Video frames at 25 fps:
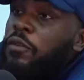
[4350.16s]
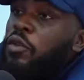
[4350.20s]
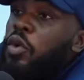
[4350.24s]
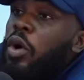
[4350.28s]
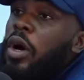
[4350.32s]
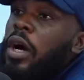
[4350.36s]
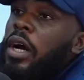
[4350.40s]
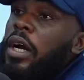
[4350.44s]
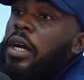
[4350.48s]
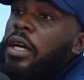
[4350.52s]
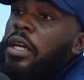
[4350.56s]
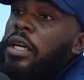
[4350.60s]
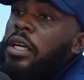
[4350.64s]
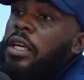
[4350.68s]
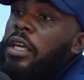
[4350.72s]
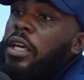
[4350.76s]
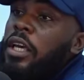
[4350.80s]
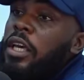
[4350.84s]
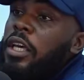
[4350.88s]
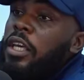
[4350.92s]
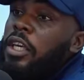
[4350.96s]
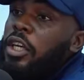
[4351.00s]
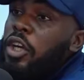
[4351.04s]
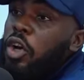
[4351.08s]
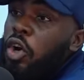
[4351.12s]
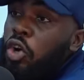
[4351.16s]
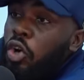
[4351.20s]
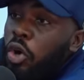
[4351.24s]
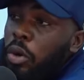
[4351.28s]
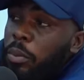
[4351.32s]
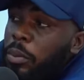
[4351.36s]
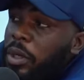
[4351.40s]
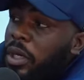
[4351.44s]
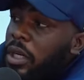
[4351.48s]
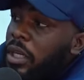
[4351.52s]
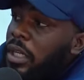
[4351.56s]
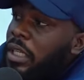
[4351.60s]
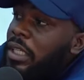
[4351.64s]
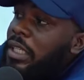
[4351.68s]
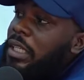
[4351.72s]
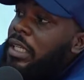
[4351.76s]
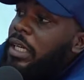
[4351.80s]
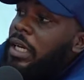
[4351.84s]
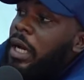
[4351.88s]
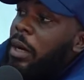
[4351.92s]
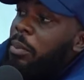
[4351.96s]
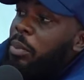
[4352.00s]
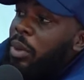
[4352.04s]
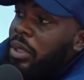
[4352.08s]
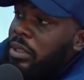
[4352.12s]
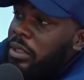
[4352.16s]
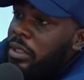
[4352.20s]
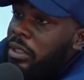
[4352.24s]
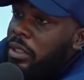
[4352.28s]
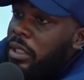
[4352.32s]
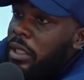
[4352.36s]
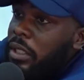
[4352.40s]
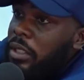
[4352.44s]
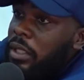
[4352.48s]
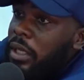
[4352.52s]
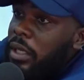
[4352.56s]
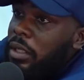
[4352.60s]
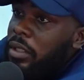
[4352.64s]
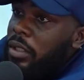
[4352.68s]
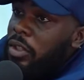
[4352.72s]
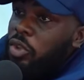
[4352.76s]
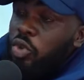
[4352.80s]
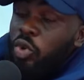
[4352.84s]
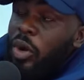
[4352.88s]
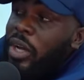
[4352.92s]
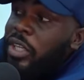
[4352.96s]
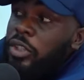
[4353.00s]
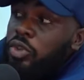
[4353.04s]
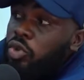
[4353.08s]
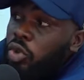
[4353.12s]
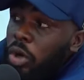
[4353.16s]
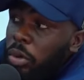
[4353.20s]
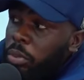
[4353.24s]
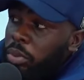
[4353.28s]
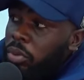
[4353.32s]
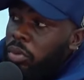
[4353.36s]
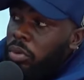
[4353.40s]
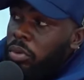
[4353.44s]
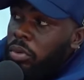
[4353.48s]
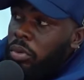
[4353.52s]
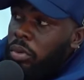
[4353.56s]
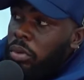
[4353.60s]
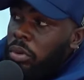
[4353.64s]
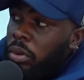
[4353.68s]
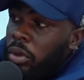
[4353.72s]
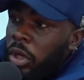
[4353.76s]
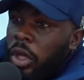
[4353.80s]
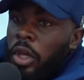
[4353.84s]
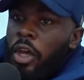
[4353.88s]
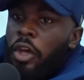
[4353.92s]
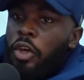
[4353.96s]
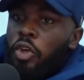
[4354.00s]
you are economically incapacitated, you are in trouble. Yep.